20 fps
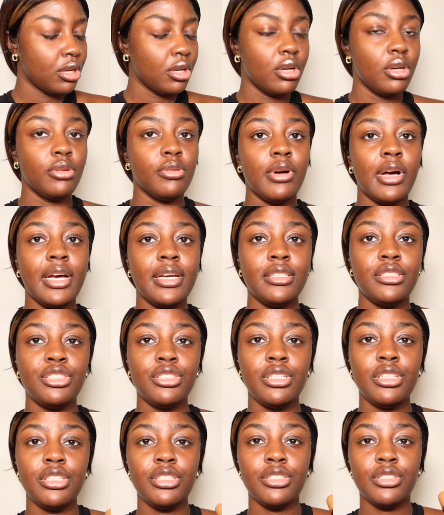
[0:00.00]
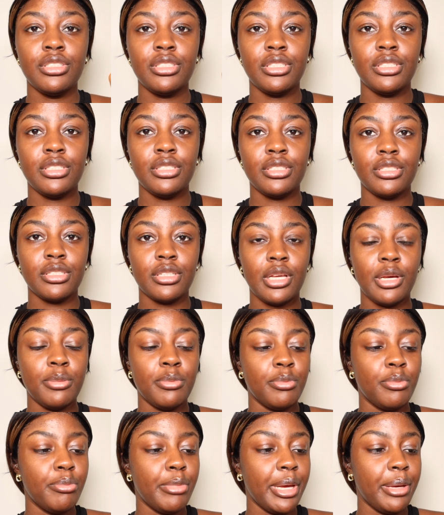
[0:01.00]
Oh, I usually use this
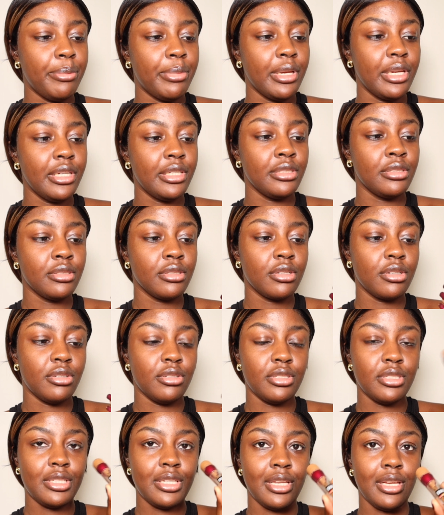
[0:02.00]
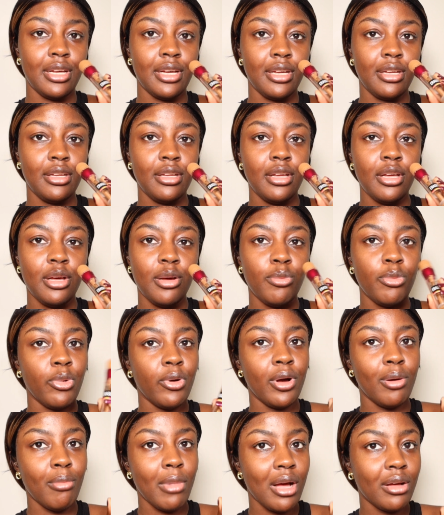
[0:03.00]
Maybelline concealer, but
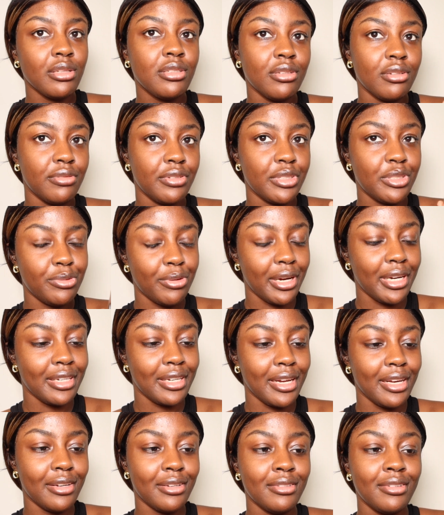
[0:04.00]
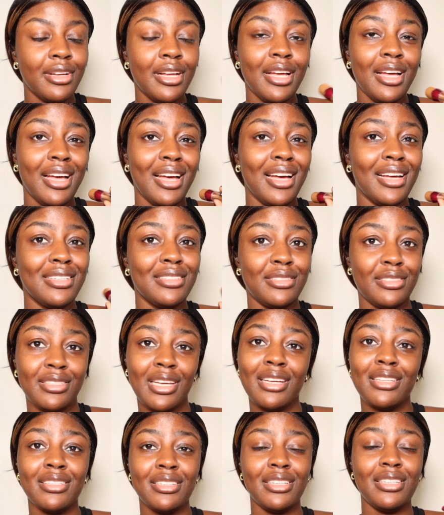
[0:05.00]
I'm out of it right now, and
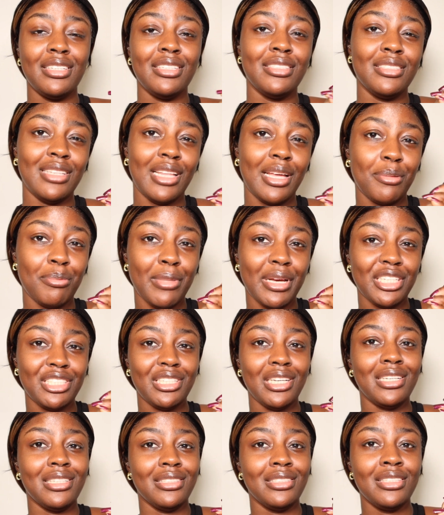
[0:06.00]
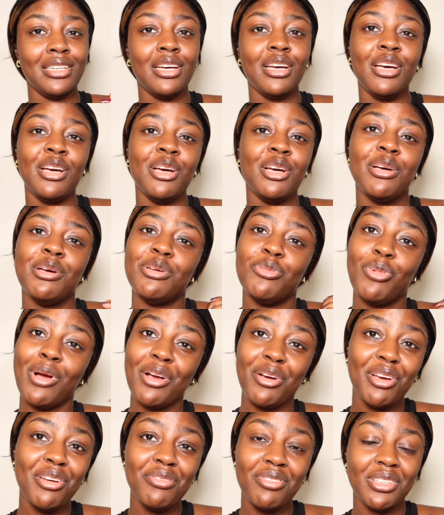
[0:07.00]
technically it's like my shade. We're
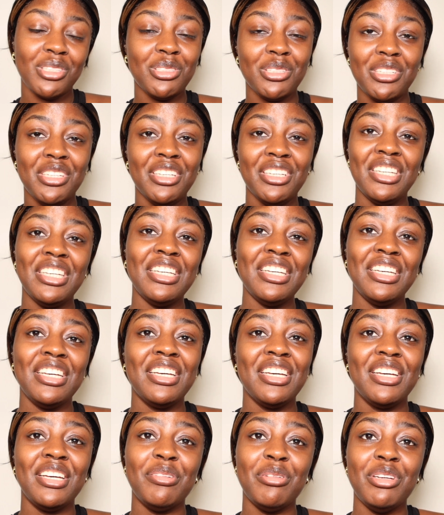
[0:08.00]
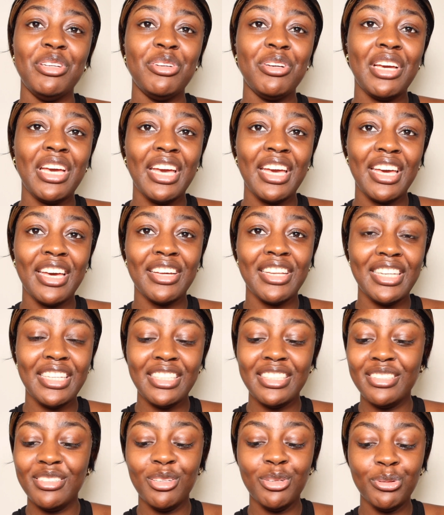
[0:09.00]
going for the UK
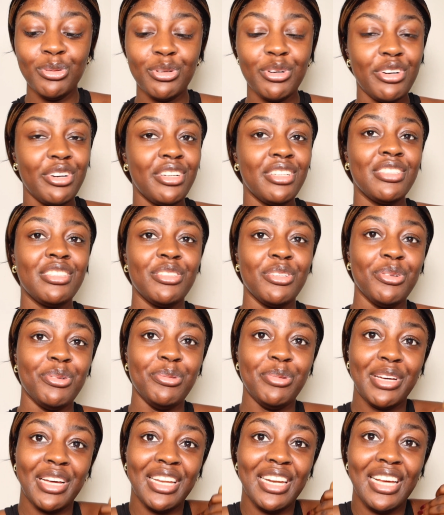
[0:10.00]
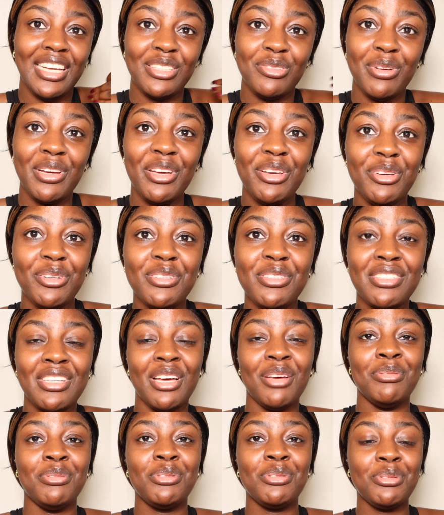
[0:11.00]
girly look, so we can as well use
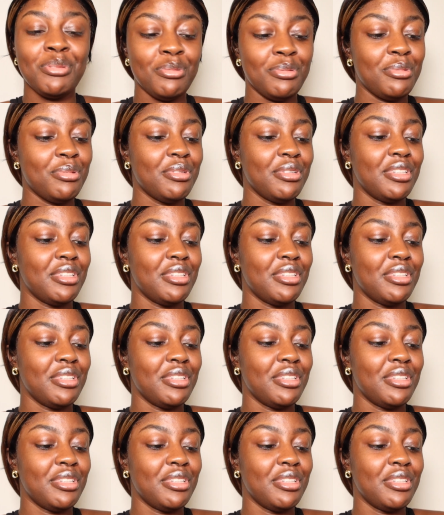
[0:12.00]
times two